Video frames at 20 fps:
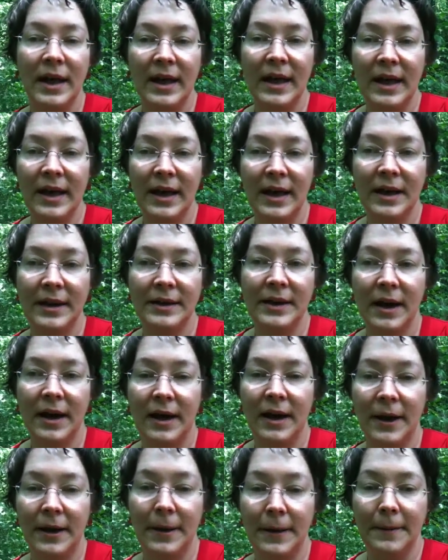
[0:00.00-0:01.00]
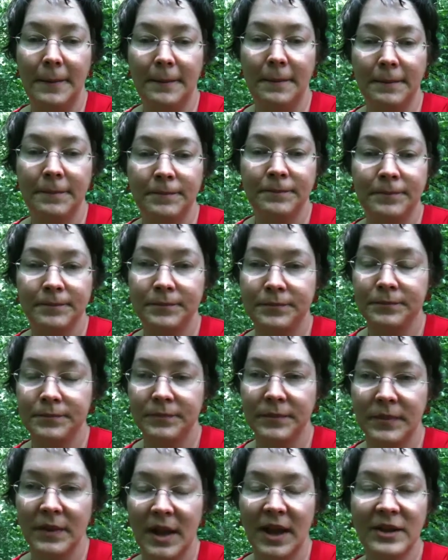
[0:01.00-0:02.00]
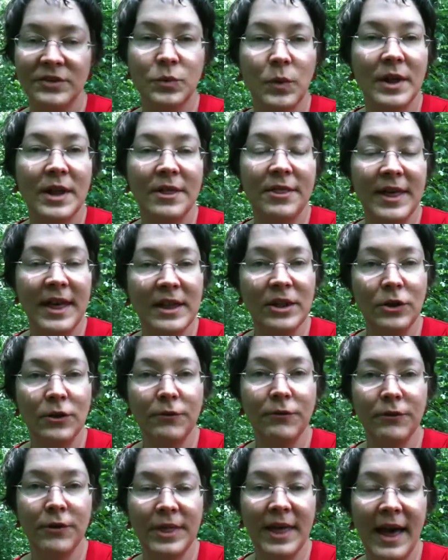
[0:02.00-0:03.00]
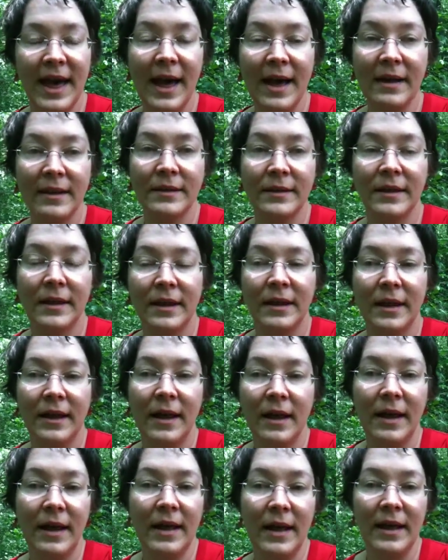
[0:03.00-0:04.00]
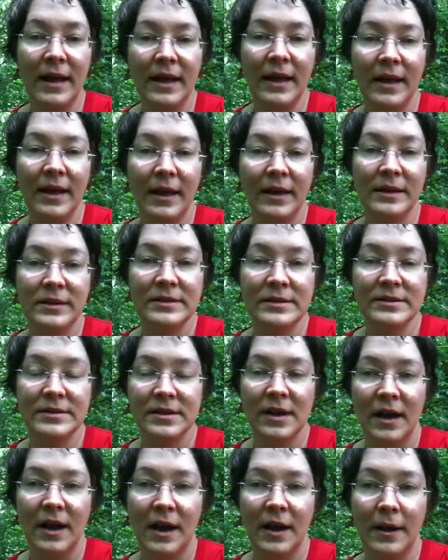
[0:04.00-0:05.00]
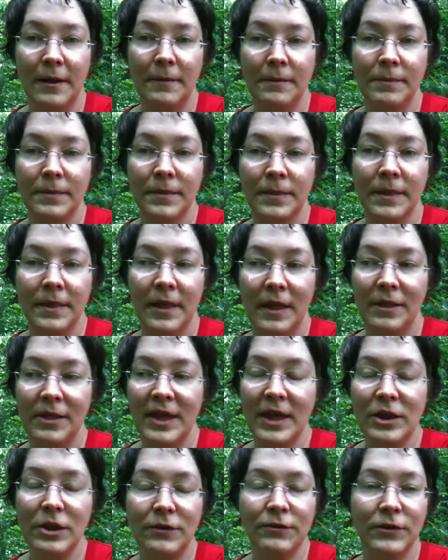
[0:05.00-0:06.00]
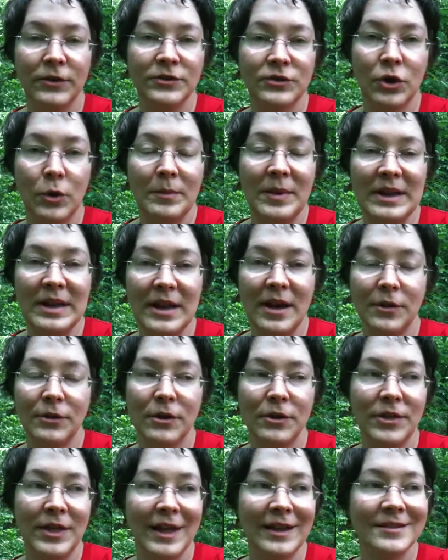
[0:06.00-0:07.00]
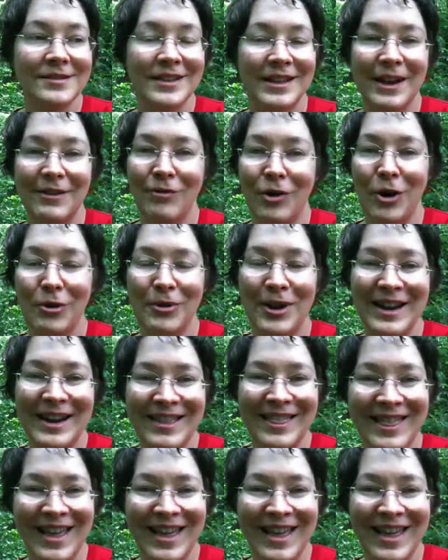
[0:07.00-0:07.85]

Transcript: And um, I just want to thank you for that. And um, thank you for so many other things that I've already